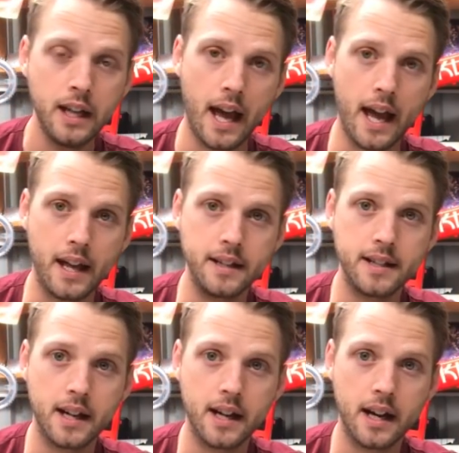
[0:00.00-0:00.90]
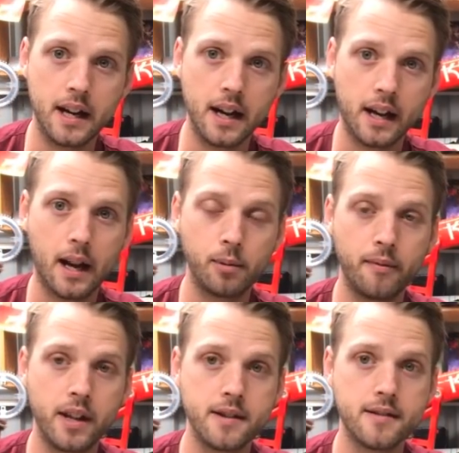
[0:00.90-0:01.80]
and a couple of
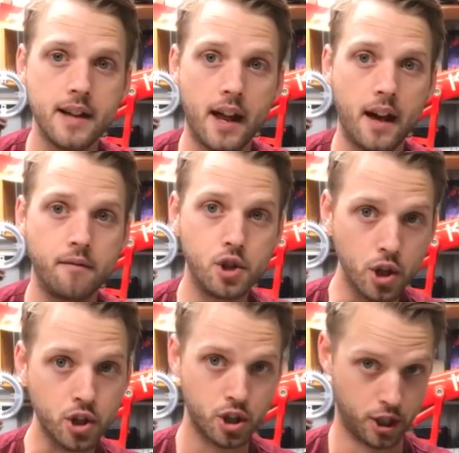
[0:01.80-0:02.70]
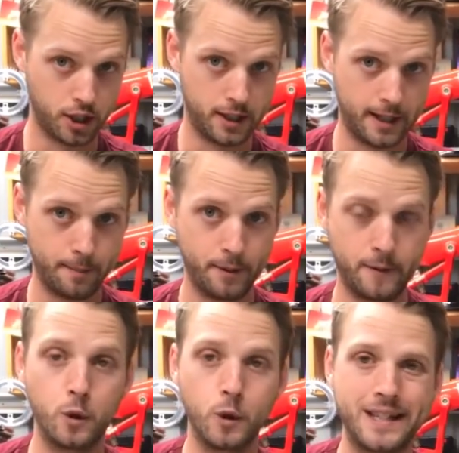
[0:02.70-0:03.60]
others that have just turned up
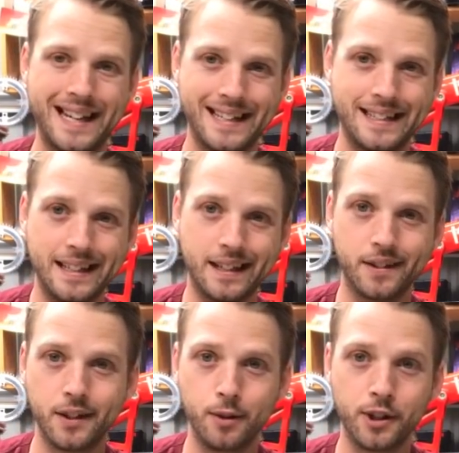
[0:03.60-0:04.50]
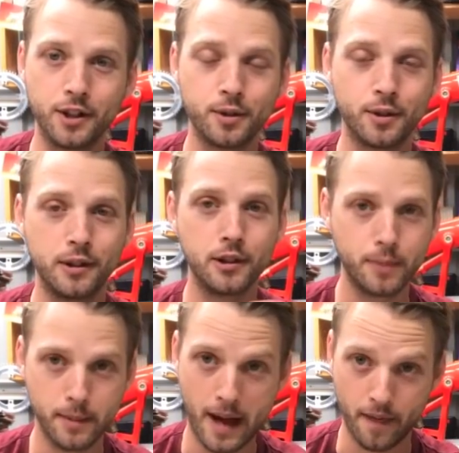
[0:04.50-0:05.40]
for testing, so we're going to talk a little
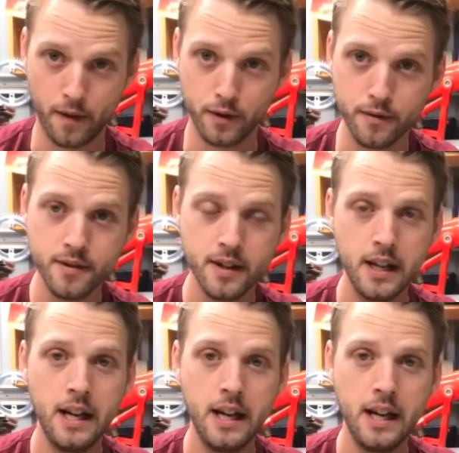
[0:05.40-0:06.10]
bit about those.